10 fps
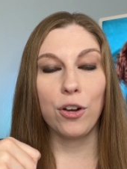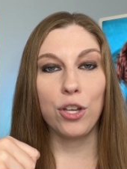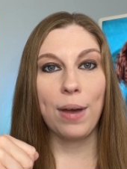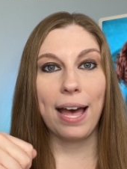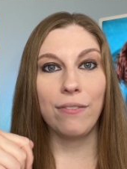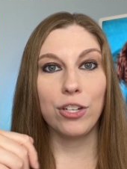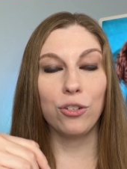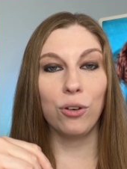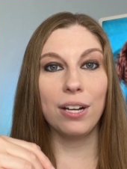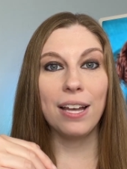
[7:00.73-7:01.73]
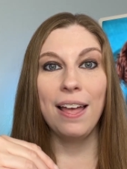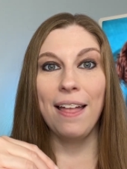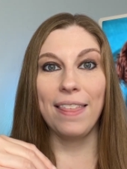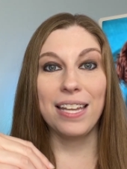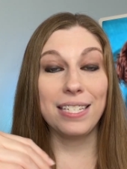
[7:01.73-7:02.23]
you have a trunk
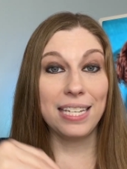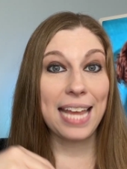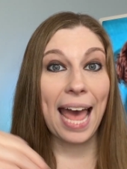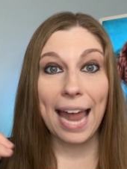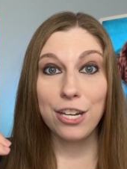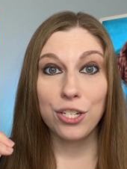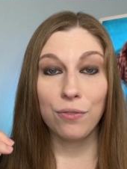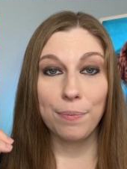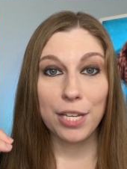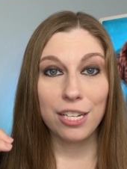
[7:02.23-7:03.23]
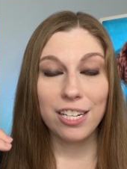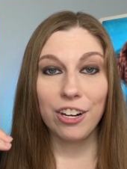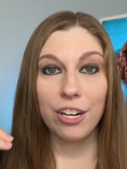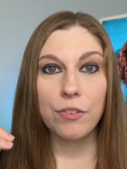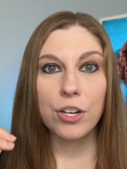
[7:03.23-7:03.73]
that is detached from the
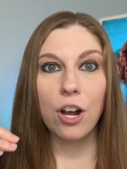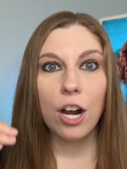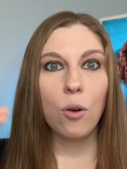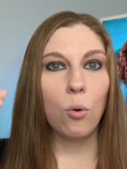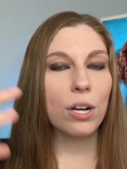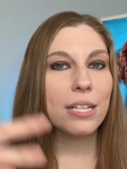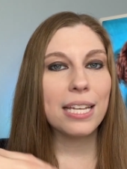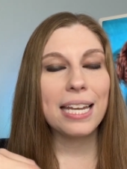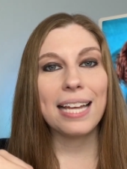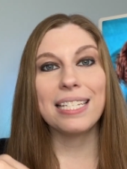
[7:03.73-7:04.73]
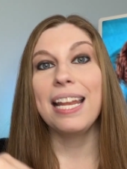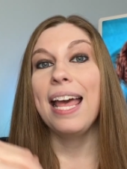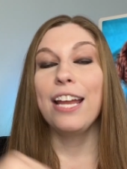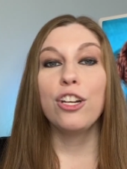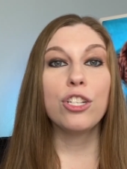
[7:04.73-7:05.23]
interior of your car or is connected.
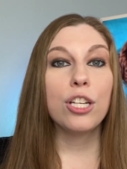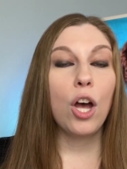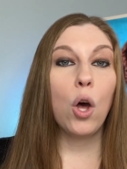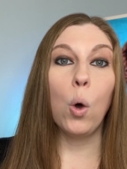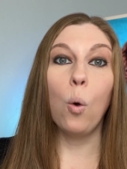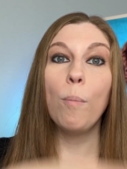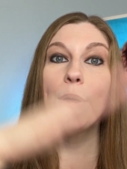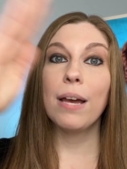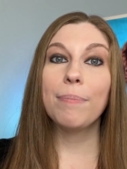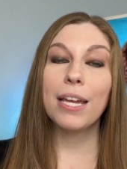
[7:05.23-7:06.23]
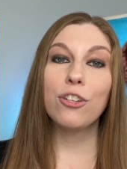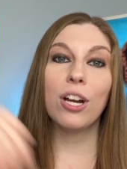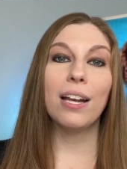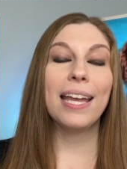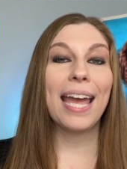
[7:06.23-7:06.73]
You're just gonna open up that
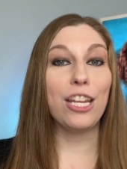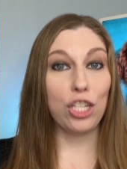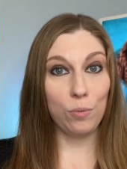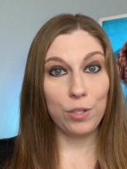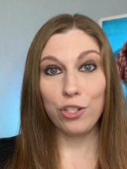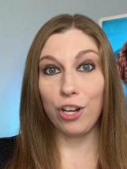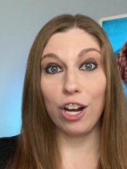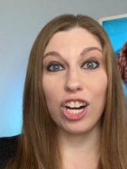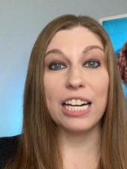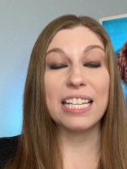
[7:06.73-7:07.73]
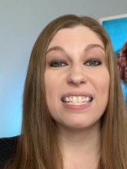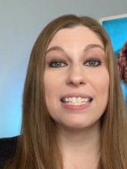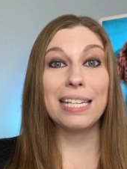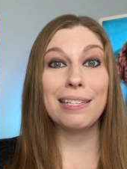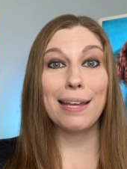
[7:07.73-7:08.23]
trunk and you and your dog are gonna
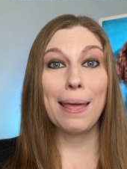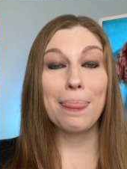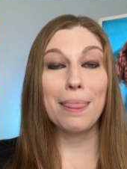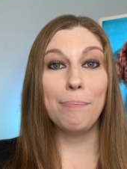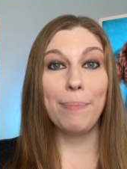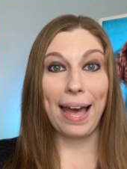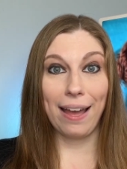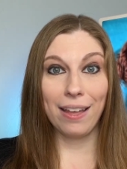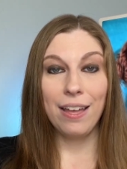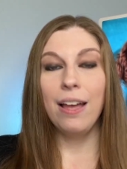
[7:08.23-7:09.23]
sit in the back.